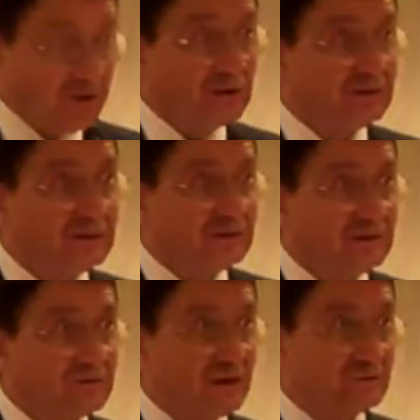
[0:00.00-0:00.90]
done in
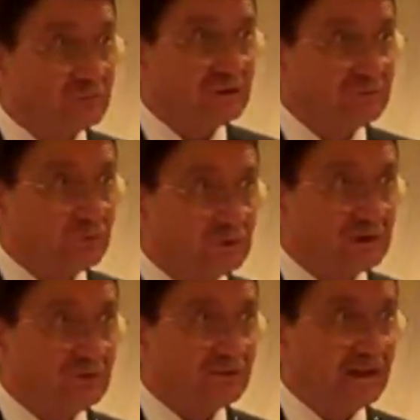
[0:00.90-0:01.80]
these last 24
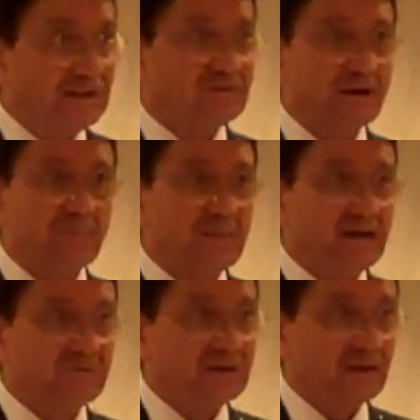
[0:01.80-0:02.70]
years? And it's an
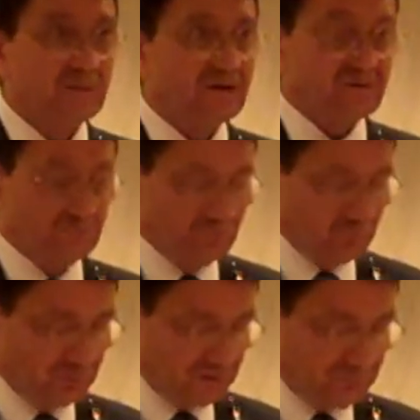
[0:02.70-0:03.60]
amazing, amazing
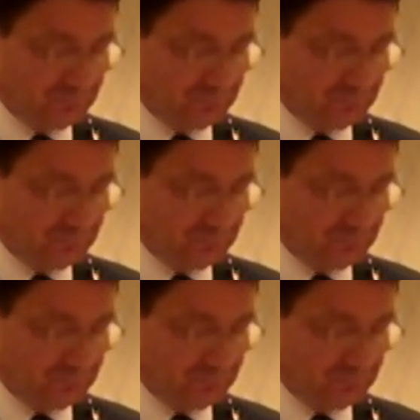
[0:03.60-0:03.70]
story.